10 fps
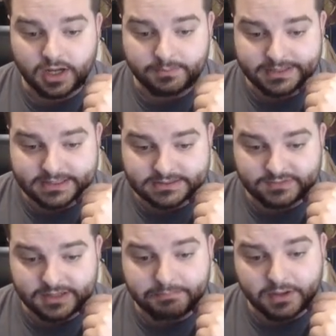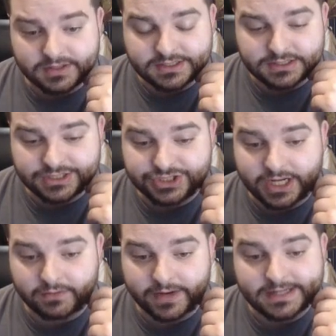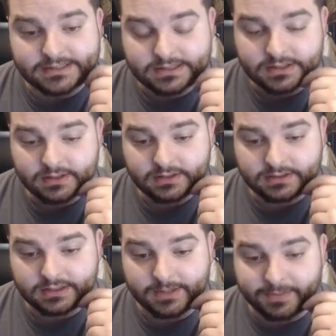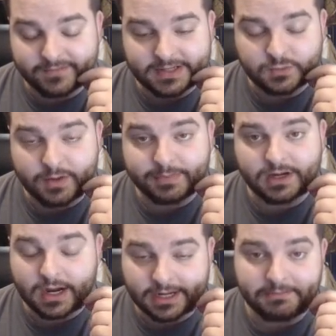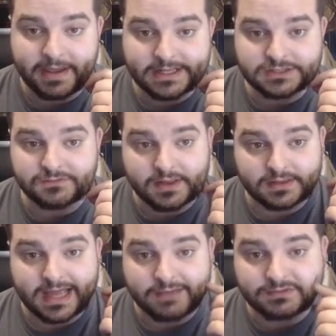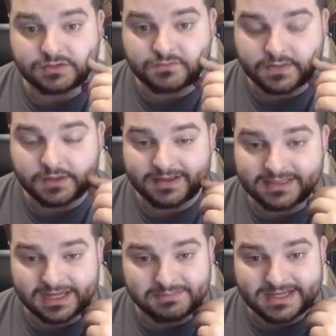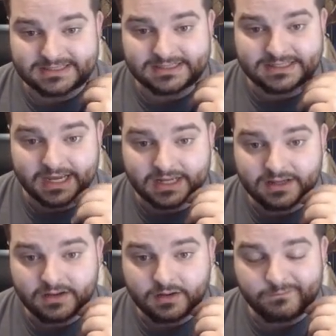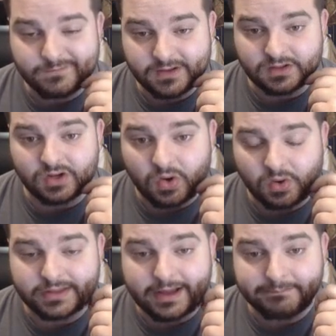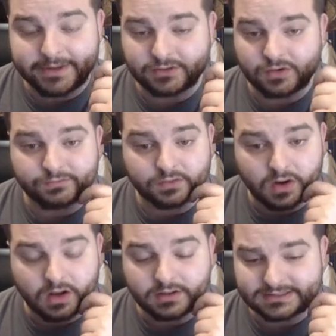because of the ability to generate the improvised weapon on commands rather than having to run them. I think it makes the deck feel a whole lot better overall.